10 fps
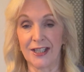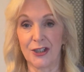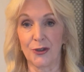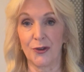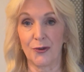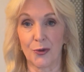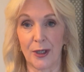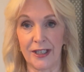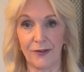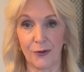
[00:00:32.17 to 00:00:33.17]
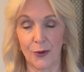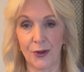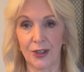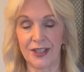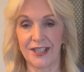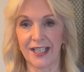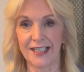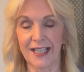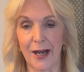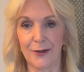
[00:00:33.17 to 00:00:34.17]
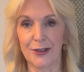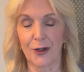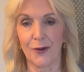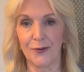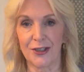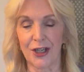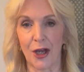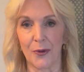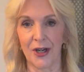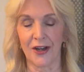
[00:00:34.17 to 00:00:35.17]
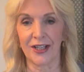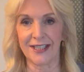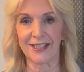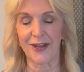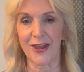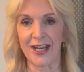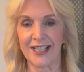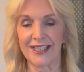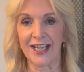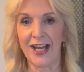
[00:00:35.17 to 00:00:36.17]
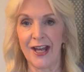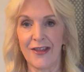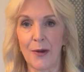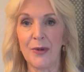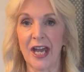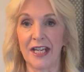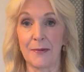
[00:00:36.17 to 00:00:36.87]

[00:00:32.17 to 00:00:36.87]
sort of 36 hours of snow and ice and things. Then we had a